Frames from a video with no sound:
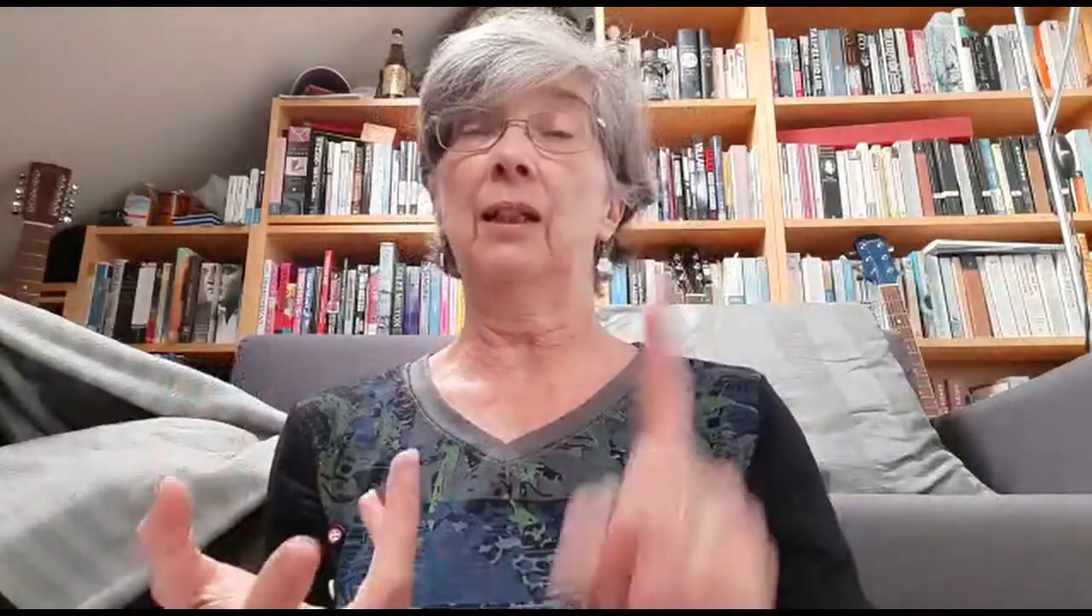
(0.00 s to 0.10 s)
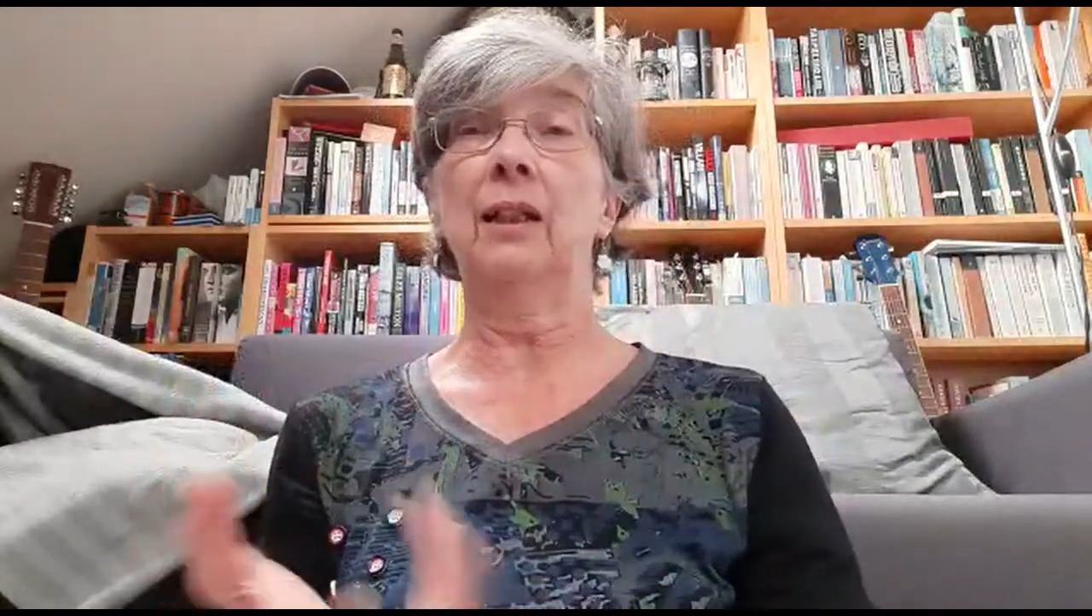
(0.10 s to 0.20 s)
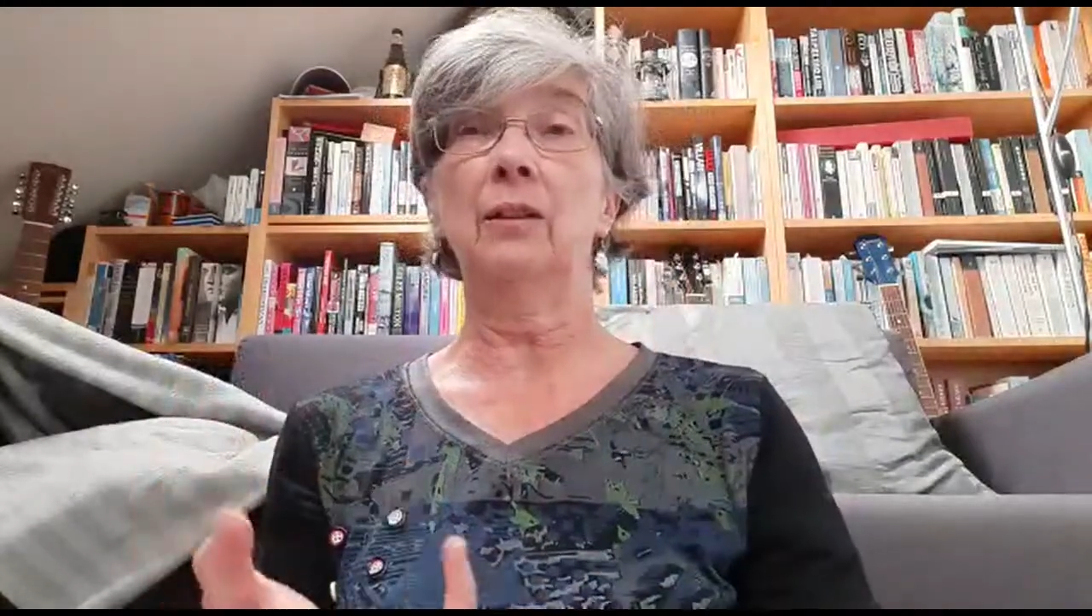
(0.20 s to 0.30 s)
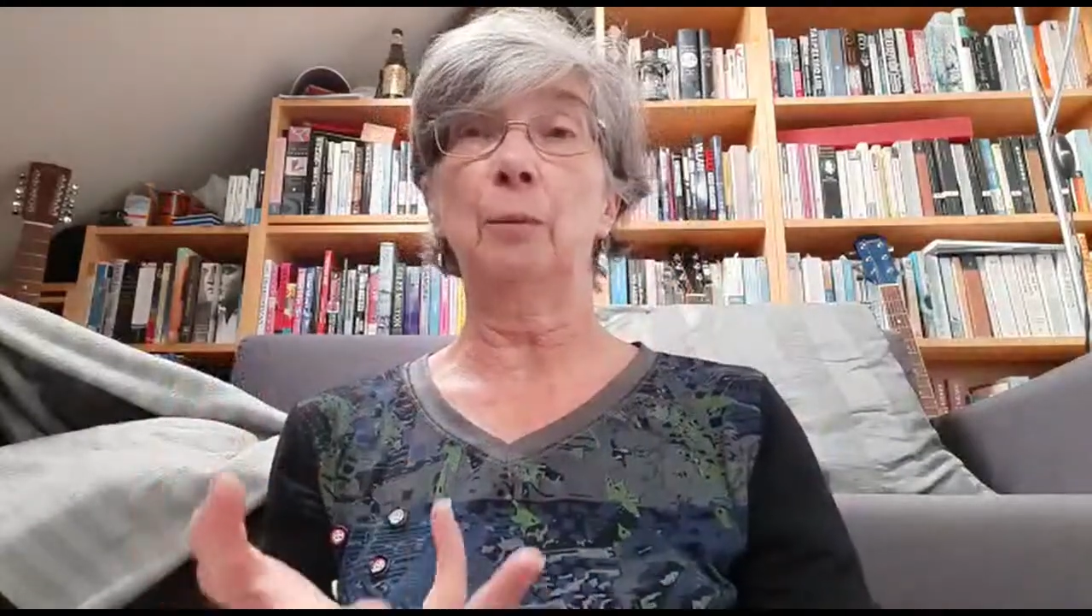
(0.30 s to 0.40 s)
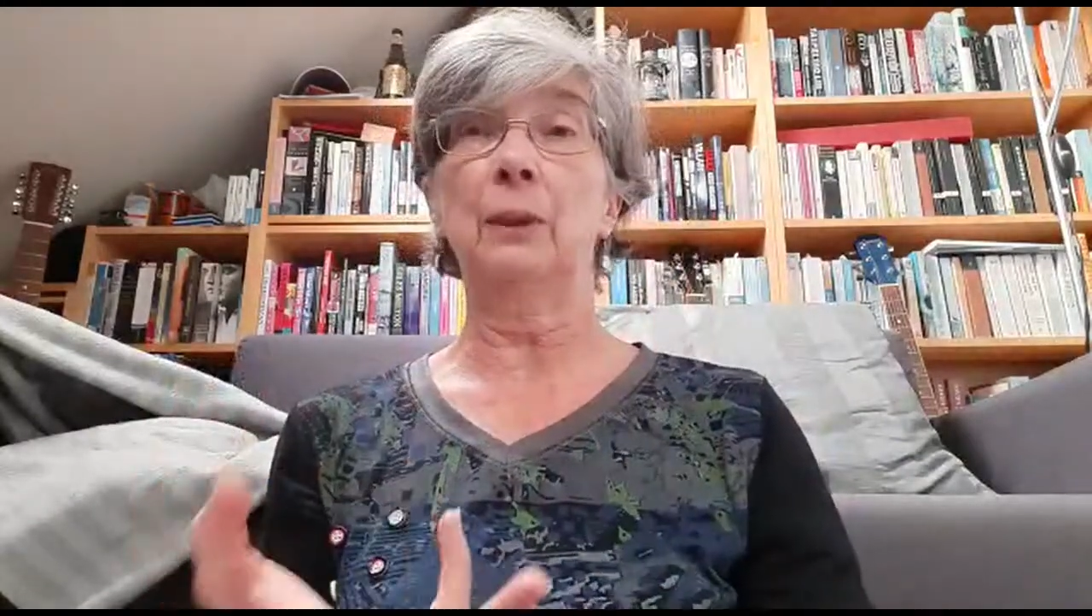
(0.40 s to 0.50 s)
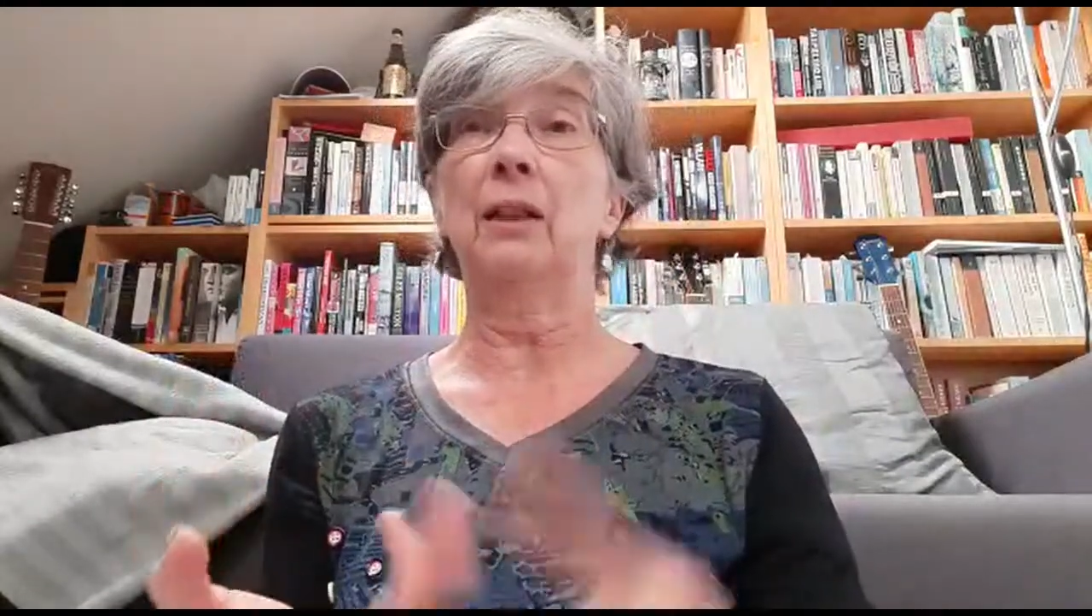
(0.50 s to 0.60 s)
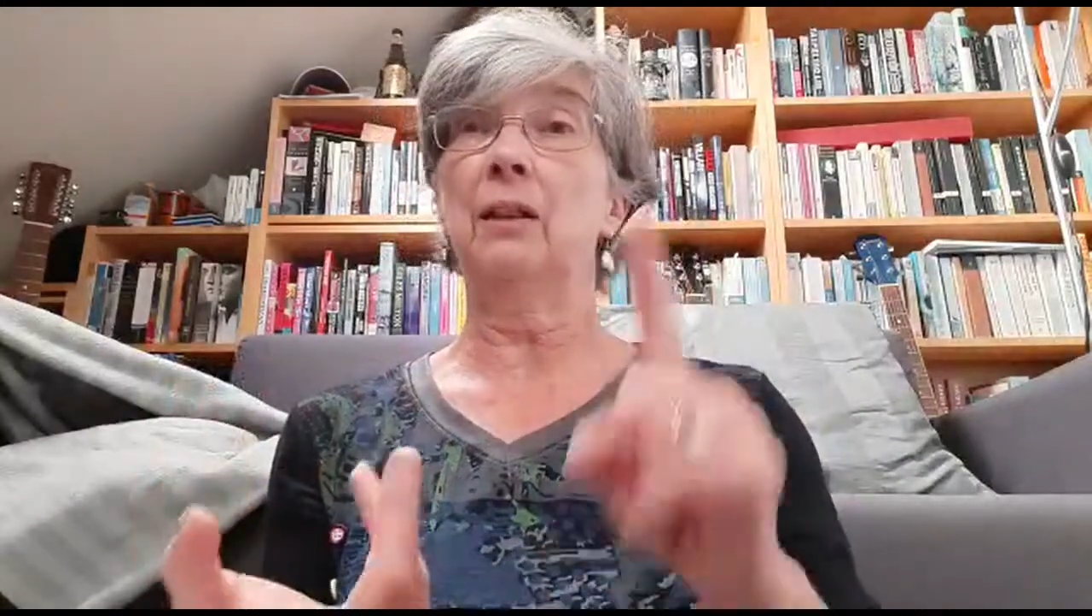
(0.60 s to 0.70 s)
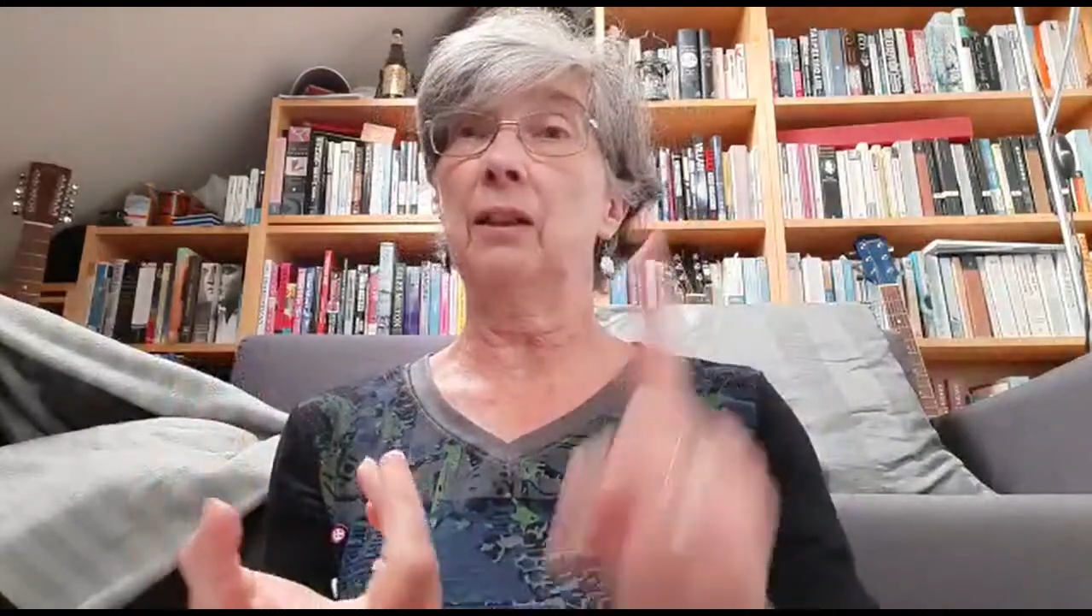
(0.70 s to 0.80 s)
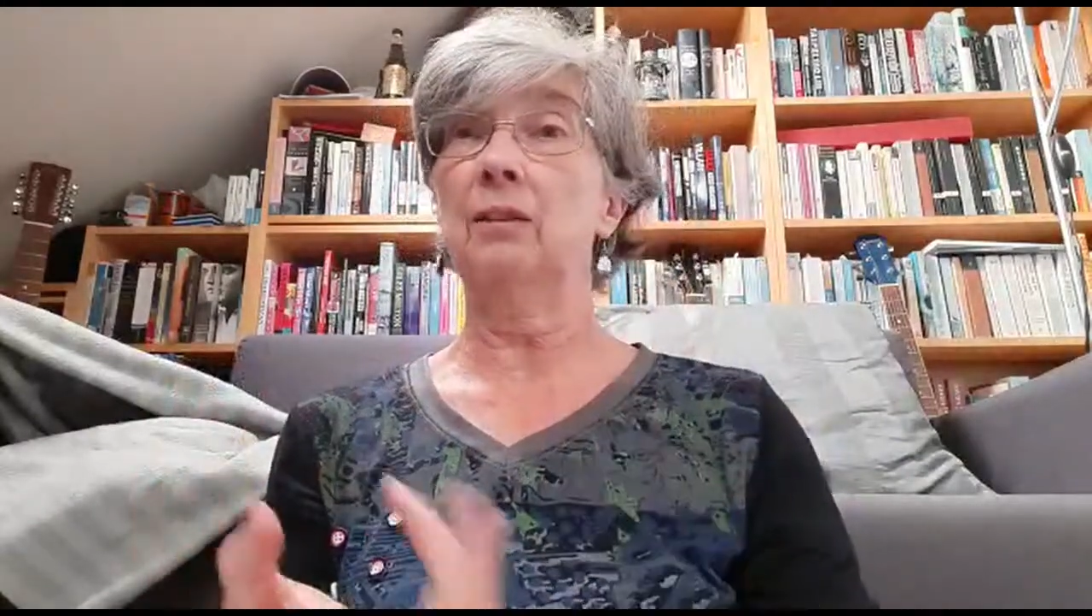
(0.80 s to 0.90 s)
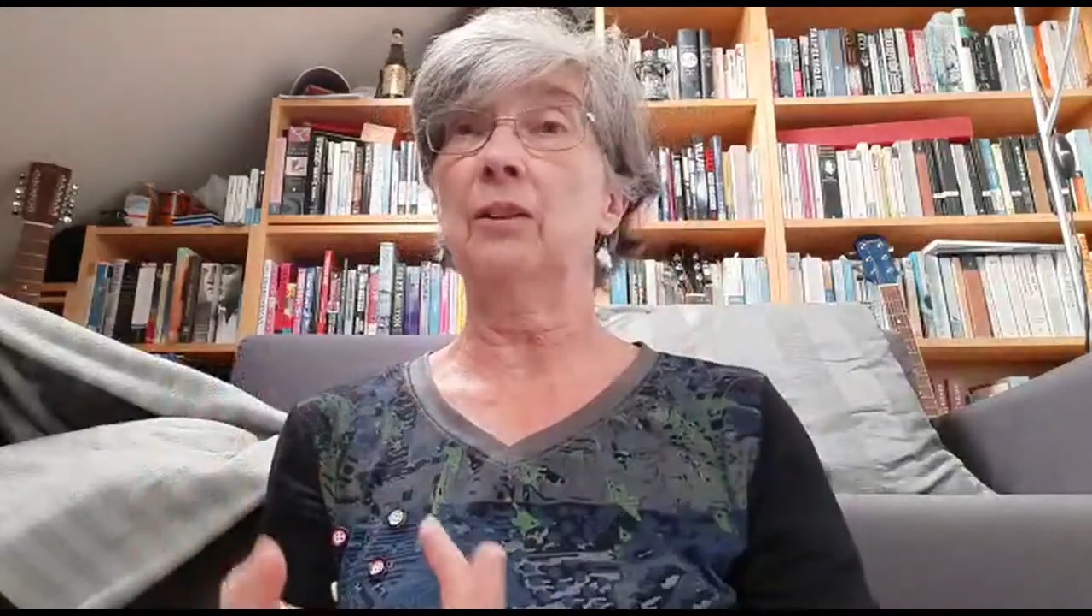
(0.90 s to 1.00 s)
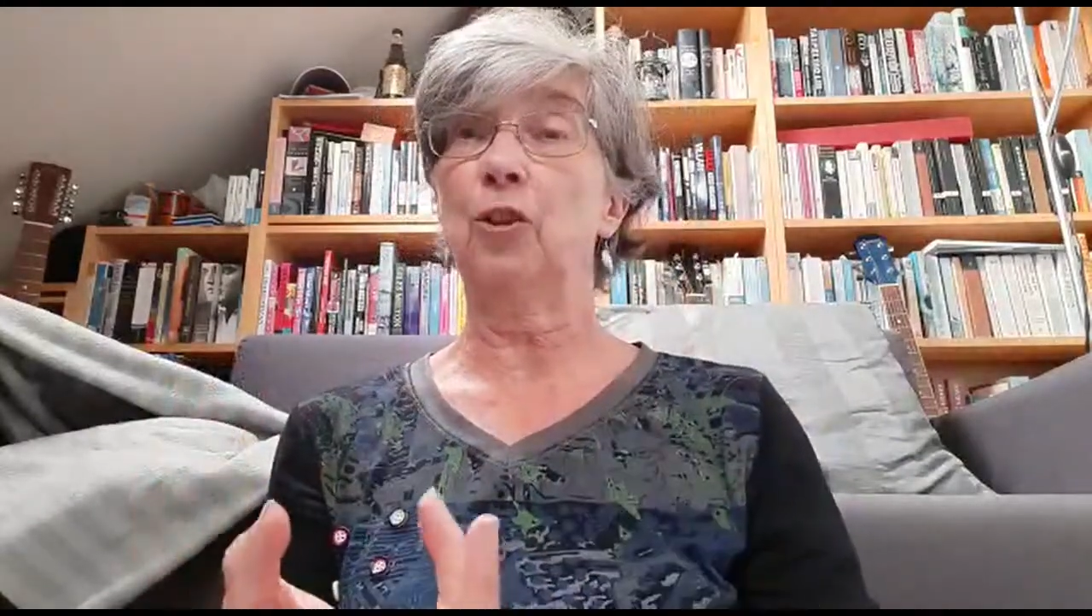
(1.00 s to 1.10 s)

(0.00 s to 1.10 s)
killed a bear, killed